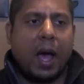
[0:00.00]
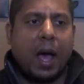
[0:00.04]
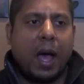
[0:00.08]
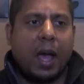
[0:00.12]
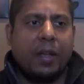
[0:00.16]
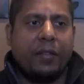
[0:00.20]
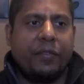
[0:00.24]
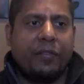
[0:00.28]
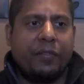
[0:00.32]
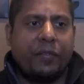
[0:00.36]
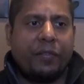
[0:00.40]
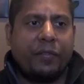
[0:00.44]

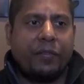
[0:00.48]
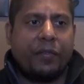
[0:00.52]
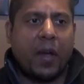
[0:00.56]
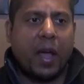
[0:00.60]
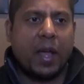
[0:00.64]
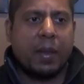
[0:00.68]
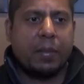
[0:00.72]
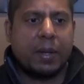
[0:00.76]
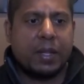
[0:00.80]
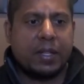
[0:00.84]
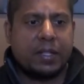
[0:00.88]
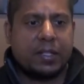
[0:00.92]
I
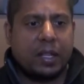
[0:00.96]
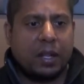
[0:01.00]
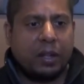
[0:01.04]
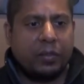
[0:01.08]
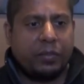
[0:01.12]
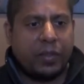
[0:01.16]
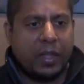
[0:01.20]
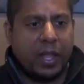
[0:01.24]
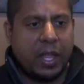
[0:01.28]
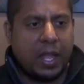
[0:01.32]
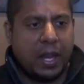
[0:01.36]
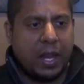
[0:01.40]
find
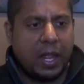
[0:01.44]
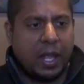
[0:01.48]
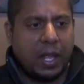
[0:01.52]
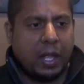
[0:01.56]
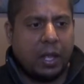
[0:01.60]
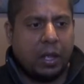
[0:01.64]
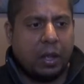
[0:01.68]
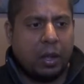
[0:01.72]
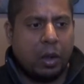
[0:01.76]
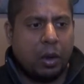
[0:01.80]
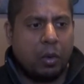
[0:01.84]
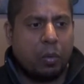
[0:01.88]
myself
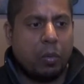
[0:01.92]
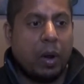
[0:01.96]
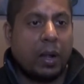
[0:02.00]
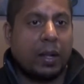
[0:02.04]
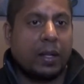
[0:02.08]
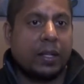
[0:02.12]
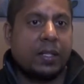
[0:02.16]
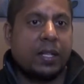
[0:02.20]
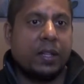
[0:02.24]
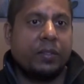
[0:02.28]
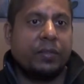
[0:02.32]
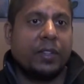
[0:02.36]
eating
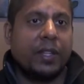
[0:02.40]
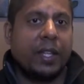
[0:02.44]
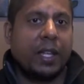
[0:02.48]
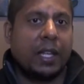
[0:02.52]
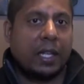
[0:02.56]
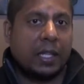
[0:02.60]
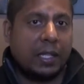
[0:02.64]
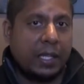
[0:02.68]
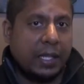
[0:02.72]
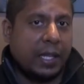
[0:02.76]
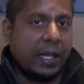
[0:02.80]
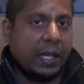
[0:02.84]
relatively
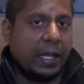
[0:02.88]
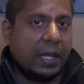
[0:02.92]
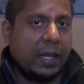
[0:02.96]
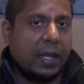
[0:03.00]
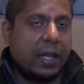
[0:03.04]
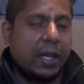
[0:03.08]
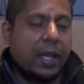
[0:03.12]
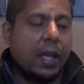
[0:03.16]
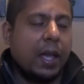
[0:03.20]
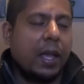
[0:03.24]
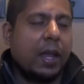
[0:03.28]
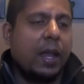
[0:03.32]

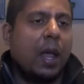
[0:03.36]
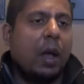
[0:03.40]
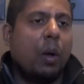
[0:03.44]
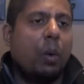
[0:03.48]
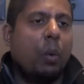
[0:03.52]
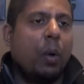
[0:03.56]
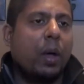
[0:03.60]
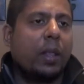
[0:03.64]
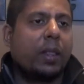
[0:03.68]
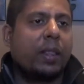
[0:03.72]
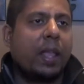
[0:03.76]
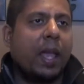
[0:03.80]
clean.
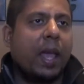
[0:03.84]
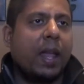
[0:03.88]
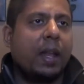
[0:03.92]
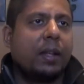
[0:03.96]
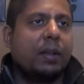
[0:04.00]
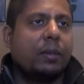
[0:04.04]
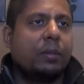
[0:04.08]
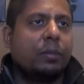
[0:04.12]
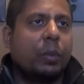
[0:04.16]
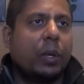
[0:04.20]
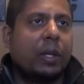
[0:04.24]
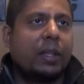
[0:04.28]
Now, what
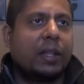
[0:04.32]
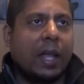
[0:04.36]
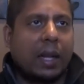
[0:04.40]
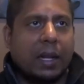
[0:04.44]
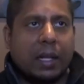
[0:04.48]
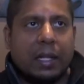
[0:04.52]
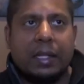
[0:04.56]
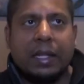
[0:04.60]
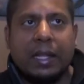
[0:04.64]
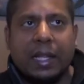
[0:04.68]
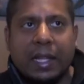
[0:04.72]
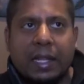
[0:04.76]

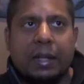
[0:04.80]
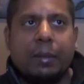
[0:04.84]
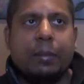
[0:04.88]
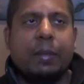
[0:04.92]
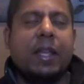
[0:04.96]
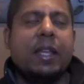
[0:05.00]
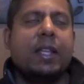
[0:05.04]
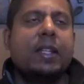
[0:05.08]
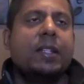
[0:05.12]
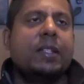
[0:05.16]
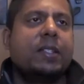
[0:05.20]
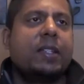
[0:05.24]
that clean
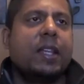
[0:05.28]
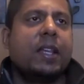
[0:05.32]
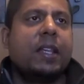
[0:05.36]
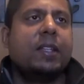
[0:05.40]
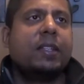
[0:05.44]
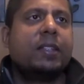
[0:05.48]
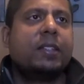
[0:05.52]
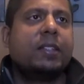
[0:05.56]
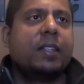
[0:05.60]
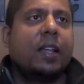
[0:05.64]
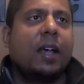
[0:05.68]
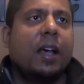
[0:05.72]
means
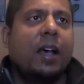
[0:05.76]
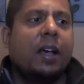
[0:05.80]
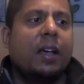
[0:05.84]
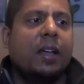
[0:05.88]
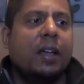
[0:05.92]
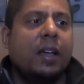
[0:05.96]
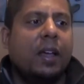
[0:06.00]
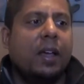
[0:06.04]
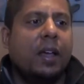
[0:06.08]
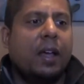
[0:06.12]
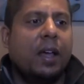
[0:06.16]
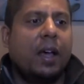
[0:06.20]
is,
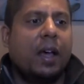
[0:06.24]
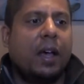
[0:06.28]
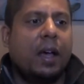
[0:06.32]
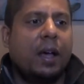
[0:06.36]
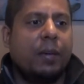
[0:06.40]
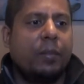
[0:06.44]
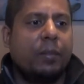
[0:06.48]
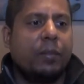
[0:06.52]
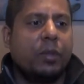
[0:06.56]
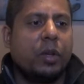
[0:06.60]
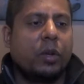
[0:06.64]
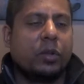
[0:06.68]

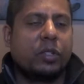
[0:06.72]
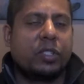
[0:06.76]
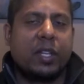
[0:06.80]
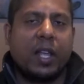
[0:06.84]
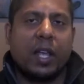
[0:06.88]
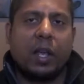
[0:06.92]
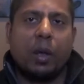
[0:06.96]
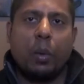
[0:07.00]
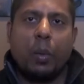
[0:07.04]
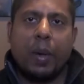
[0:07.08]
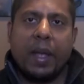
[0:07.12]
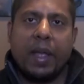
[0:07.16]

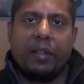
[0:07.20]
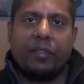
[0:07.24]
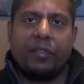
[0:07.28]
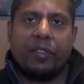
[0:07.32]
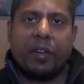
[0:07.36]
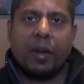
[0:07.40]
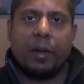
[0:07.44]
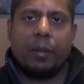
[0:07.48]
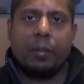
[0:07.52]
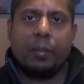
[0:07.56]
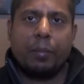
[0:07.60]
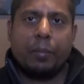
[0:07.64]
staying away
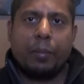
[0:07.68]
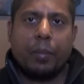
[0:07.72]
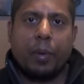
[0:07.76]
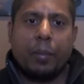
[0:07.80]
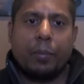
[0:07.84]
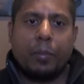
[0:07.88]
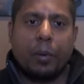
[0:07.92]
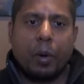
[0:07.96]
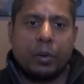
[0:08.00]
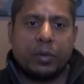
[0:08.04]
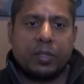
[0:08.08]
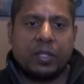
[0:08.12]

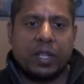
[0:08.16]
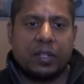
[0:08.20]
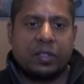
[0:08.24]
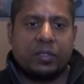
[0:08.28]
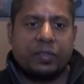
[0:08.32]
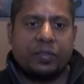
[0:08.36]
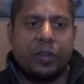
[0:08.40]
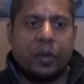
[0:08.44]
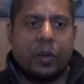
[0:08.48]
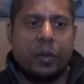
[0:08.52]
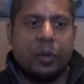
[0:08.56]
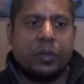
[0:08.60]
from
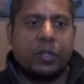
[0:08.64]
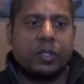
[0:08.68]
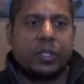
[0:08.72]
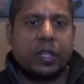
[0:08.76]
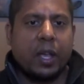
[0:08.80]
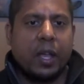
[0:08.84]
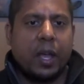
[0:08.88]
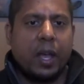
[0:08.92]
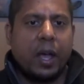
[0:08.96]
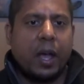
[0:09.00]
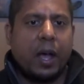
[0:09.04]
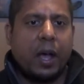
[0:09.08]
processed
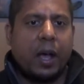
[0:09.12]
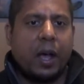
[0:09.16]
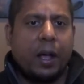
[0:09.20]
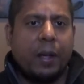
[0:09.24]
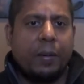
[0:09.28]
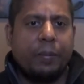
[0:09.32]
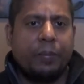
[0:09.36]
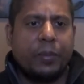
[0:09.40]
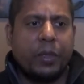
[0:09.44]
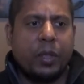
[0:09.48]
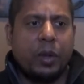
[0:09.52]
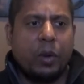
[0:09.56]
foods,
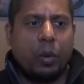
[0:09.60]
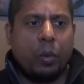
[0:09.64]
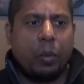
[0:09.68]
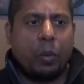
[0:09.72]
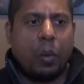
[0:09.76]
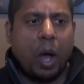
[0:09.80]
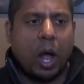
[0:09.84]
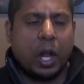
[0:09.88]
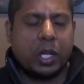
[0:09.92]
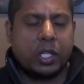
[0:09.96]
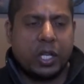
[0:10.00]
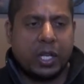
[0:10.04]

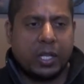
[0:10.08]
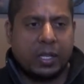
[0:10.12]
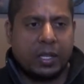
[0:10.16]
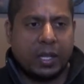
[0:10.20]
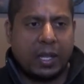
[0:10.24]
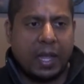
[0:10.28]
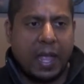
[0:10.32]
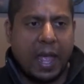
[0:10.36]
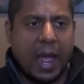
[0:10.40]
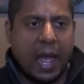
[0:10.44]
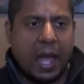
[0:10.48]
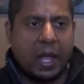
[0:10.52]
watching
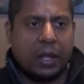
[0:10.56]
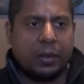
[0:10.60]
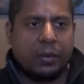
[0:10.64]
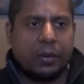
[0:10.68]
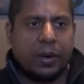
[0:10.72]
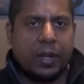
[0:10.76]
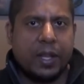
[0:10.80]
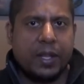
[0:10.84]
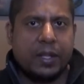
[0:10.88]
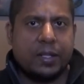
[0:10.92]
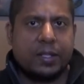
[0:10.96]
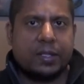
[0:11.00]
the
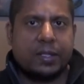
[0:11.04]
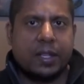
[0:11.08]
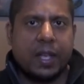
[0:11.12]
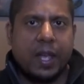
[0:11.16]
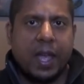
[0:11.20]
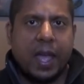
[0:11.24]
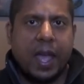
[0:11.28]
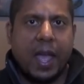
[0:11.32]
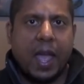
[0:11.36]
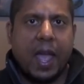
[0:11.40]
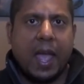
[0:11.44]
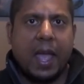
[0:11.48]
calories,
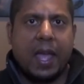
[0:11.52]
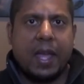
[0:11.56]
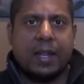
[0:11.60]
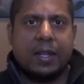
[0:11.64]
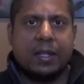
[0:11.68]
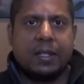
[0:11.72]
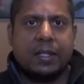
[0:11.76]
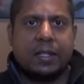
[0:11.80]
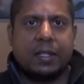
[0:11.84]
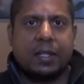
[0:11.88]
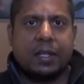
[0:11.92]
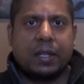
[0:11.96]

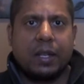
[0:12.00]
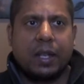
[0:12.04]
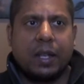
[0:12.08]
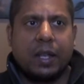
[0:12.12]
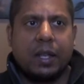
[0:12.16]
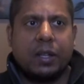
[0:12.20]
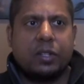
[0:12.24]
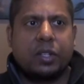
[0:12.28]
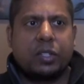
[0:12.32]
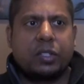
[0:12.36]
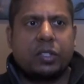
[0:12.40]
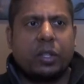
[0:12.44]
and
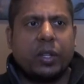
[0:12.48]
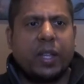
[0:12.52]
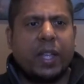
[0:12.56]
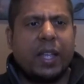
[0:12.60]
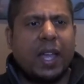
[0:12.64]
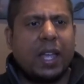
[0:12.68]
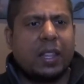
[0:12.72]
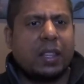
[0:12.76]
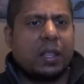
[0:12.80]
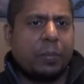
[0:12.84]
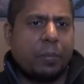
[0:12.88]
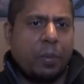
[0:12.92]
just
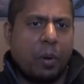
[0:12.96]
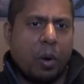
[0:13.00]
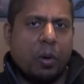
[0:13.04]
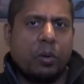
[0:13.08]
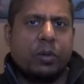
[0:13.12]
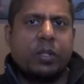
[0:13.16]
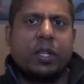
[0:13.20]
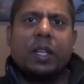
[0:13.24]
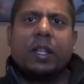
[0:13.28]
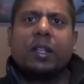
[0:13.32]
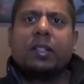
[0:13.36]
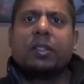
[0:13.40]
looking at the
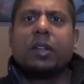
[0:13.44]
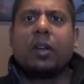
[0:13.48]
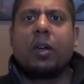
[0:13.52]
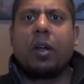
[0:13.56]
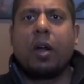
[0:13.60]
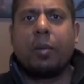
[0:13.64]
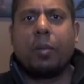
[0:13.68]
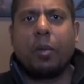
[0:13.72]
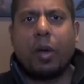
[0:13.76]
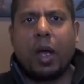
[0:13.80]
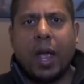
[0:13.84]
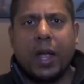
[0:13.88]
proteins, the
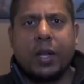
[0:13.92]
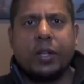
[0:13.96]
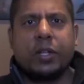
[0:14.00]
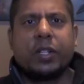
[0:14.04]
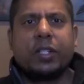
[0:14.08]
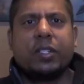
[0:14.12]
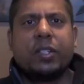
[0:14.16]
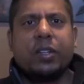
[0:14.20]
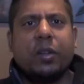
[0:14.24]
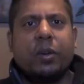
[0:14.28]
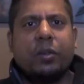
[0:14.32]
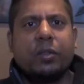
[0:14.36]

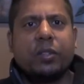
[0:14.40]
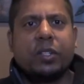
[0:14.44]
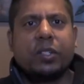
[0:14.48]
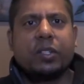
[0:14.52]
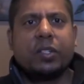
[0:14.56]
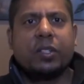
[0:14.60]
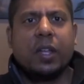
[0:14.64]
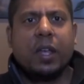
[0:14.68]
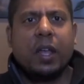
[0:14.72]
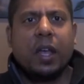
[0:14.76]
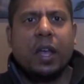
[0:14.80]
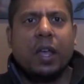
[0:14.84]
carbohydrates.
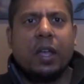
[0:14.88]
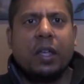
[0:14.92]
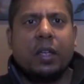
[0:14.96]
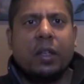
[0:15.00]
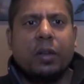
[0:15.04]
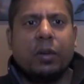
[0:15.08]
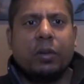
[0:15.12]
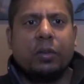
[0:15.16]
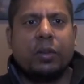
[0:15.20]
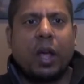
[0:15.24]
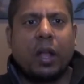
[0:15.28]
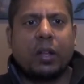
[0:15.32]

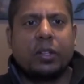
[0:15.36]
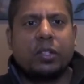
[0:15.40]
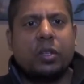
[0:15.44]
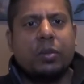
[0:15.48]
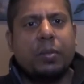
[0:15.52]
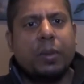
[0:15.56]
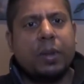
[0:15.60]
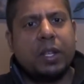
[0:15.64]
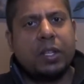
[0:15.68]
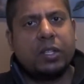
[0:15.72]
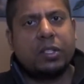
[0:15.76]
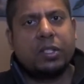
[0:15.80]
Not
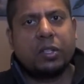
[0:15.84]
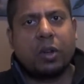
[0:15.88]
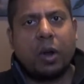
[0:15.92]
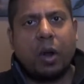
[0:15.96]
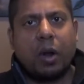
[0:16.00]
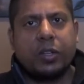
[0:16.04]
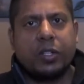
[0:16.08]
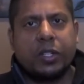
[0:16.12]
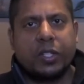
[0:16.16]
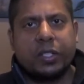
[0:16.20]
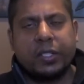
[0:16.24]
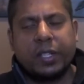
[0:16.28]
too many
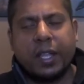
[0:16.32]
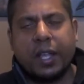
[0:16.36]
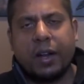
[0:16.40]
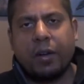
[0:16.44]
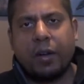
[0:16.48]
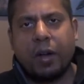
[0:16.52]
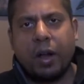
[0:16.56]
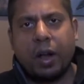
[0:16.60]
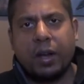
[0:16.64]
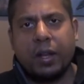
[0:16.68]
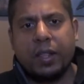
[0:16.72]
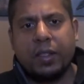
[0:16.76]
starches
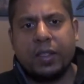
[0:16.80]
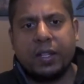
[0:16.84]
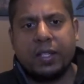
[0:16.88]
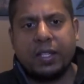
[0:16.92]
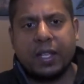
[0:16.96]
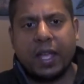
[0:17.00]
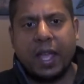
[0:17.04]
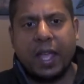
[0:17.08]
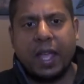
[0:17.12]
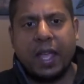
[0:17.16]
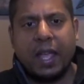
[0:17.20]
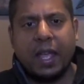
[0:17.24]
later on in the
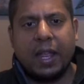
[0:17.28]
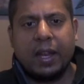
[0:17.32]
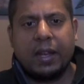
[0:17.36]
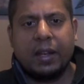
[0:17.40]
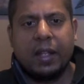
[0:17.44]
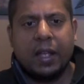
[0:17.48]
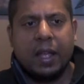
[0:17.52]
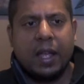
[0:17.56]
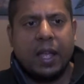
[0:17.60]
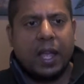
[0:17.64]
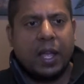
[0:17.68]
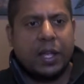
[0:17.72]
day,
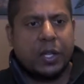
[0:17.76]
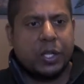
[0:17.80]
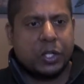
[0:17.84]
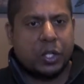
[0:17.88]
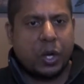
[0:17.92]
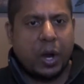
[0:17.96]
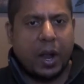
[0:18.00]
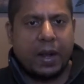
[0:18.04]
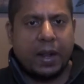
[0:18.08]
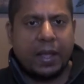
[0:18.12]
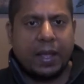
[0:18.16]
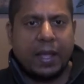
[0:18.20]
and
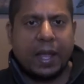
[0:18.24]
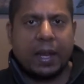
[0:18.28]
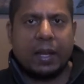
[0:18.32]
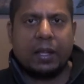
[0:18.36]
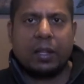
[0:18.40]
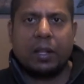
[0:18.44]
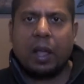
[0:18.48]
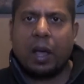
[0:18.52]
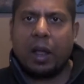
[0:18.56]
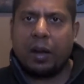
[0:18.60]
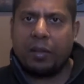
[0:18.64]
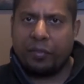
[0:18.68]
trying to get
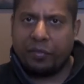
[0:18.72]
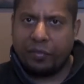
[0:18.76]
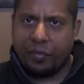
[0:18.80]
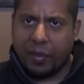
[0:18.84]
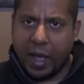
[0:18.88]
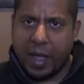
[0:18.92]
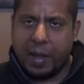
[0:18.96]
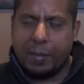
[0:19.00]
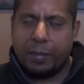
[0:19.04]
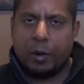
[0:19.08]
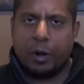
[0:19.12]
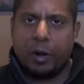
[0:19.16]
a lot of
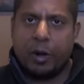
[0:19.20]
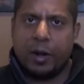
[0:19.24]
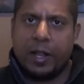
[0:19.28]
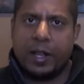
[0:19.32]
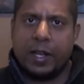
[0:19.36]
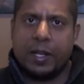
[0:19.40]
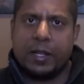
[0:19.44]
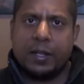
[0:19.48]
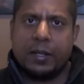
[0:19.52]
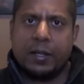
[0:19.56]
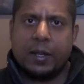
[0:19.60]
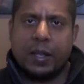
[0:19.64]
fiber
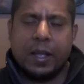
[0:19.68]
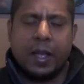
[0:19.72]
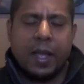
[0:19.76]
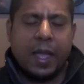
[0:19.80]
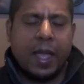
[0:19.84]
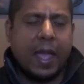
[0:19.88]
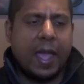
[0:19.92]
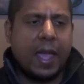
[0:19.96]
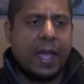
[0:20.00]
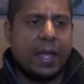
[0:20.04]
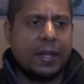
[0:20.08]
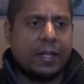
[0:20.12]
in,
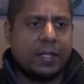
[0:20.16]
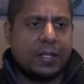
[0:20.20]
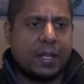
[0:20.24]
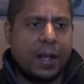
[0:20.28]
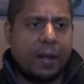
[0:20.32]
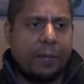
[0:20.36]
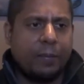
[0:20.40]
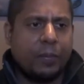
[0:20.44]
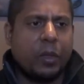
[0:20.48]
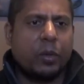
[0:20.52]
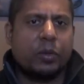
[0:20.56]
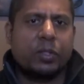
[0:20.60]
and
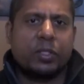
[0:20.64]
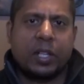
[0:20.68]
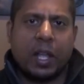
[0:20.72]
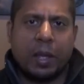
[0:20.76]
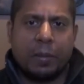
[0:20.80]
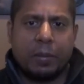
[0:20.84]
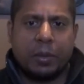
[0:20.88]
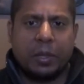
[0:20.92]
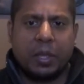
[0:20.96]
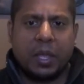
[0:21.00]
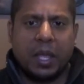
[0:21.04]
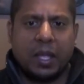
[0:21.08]
those
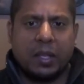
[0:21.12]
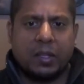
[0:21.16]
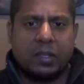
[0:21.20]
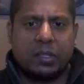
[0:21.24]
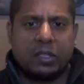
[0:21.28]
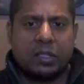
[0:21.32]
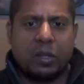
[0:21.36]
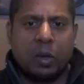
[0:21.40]
type of things.